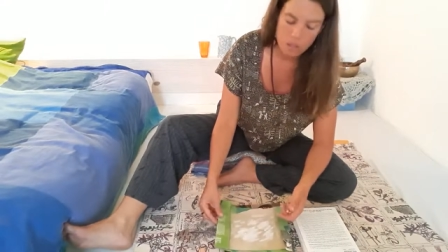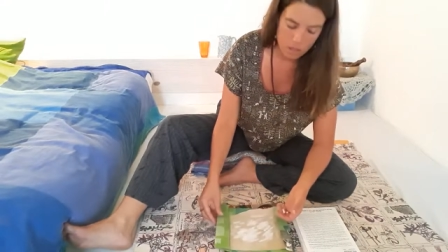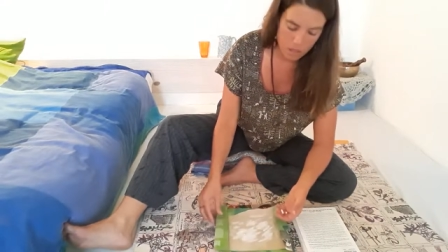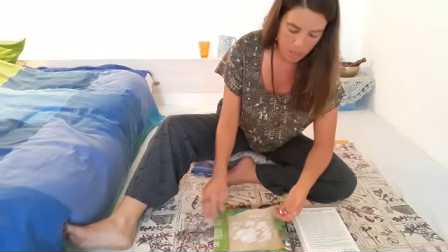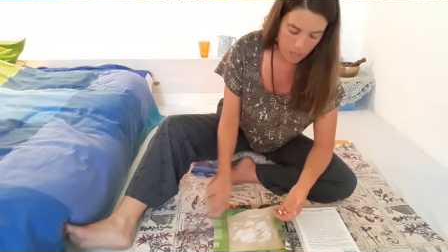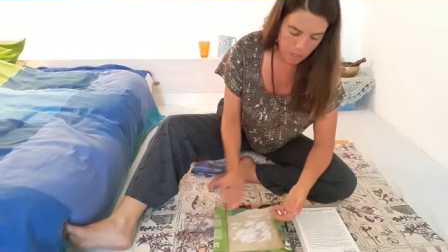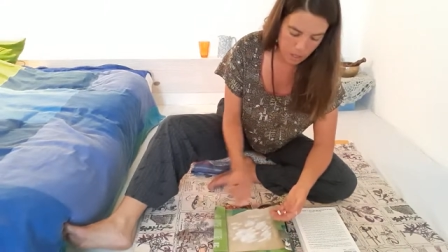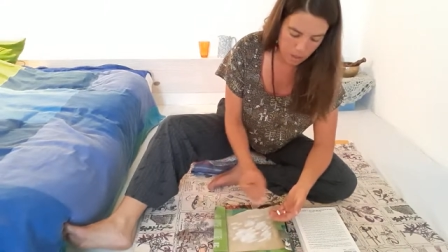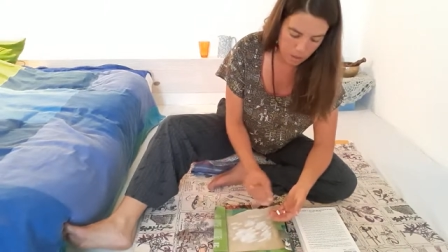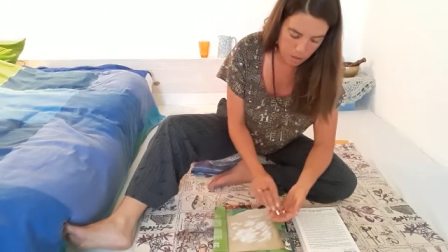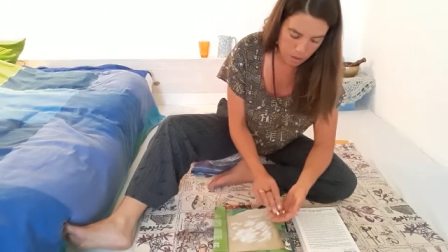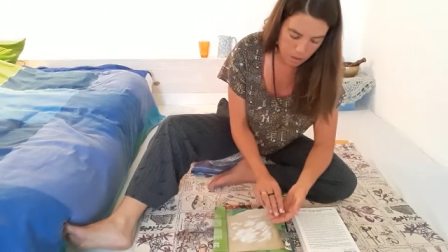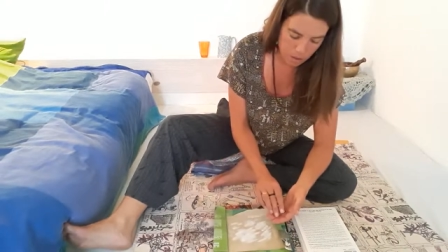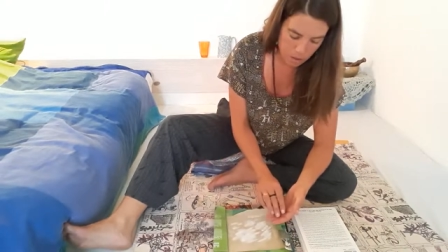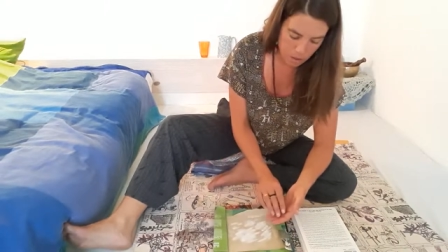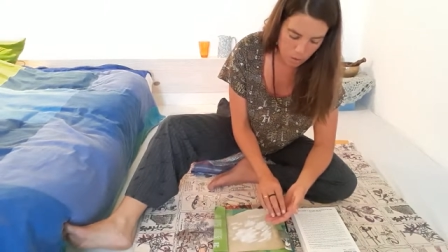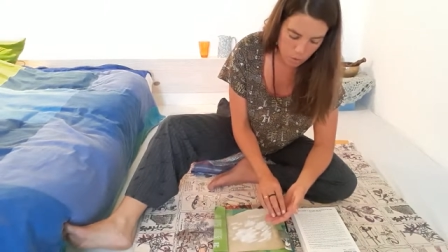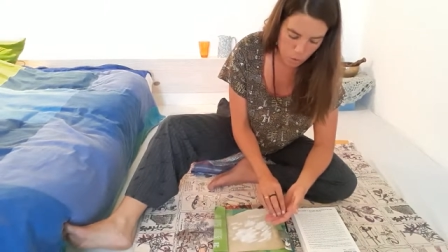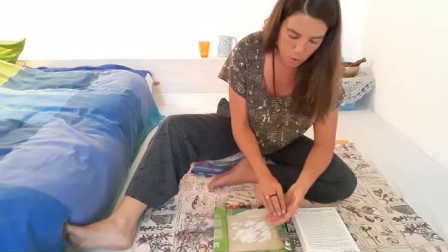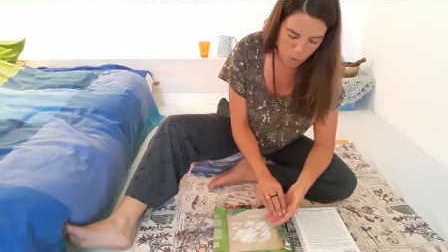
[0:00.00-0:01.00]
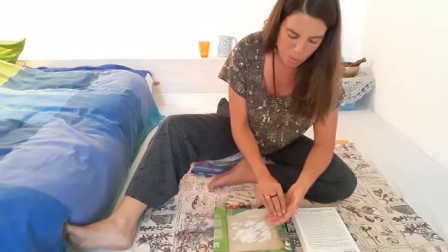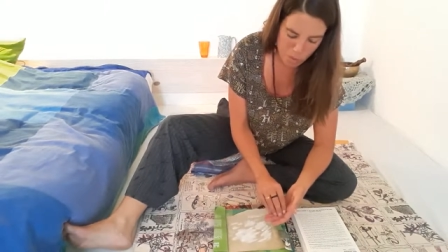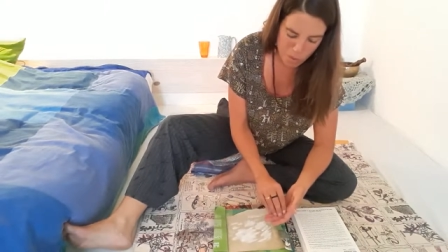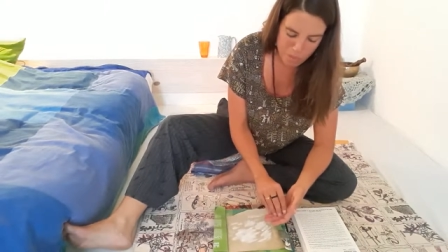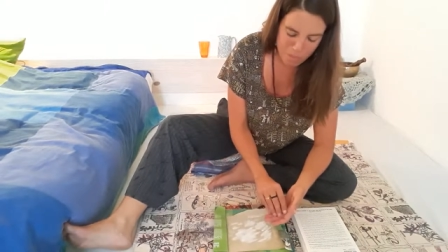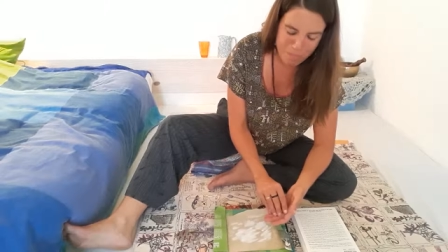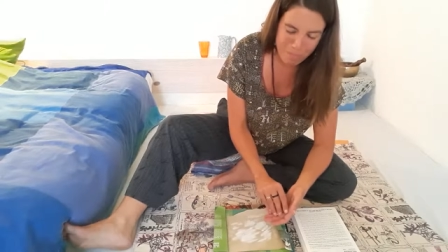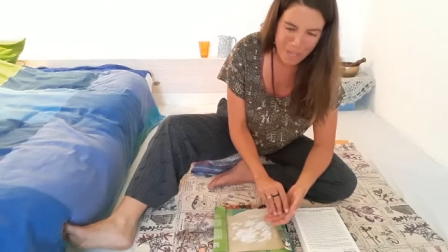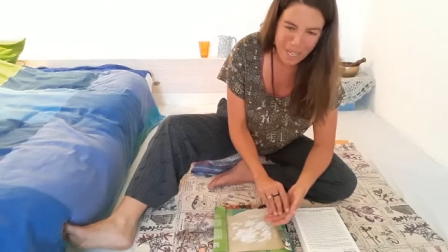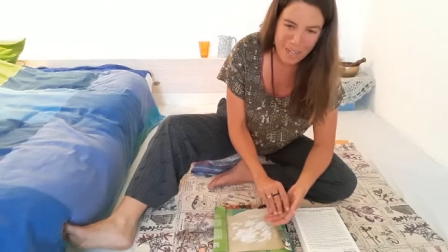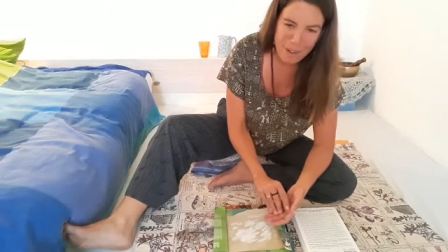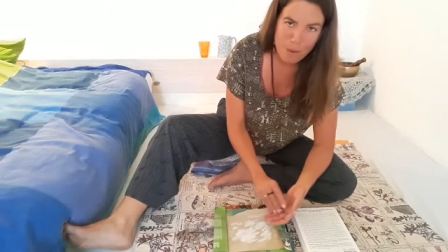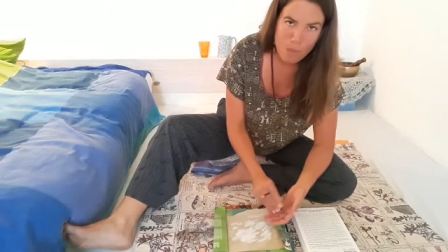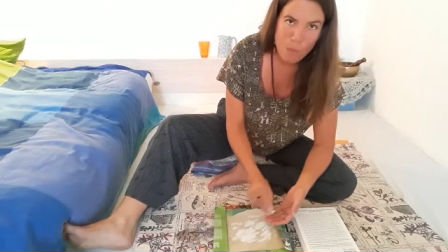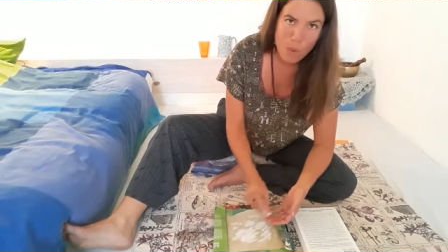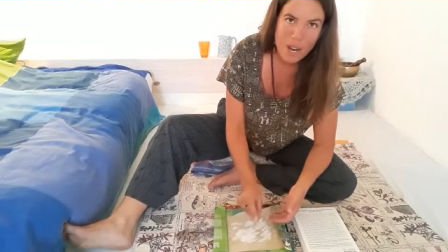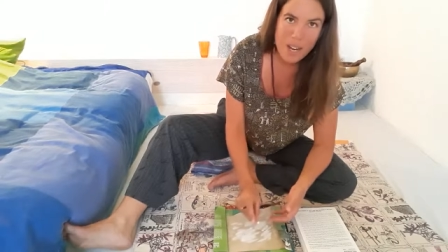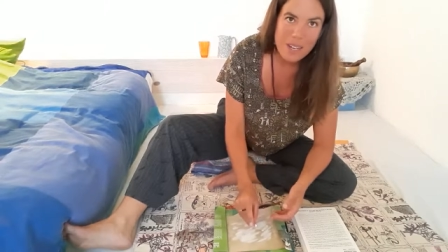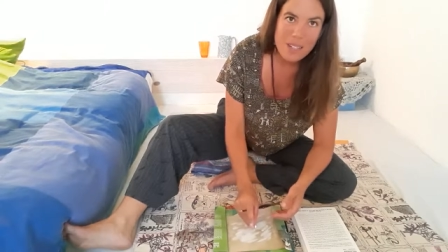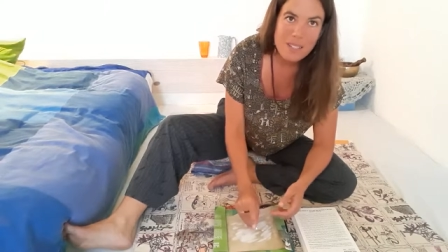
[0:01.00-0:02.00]
like the normal bin
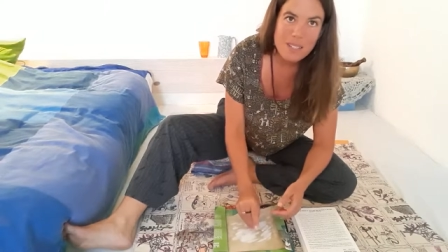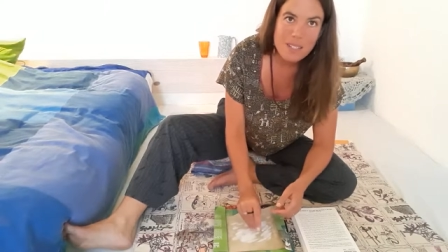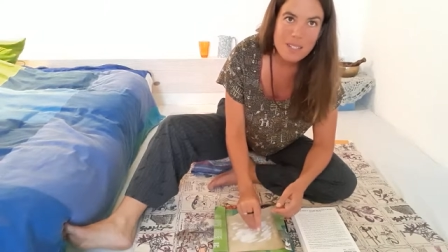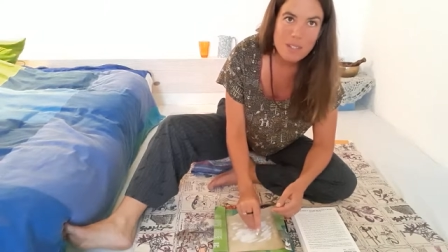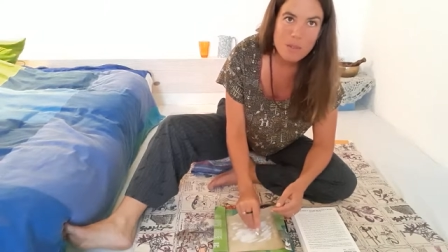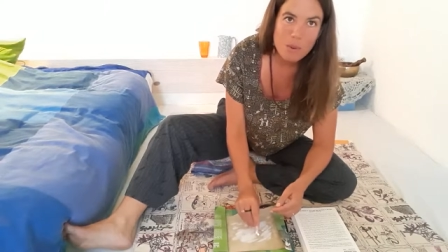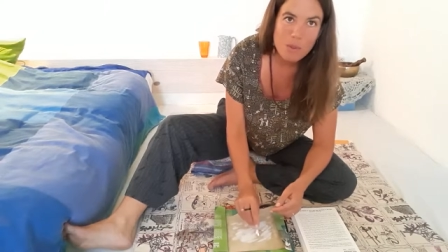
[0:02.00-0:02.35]
waste.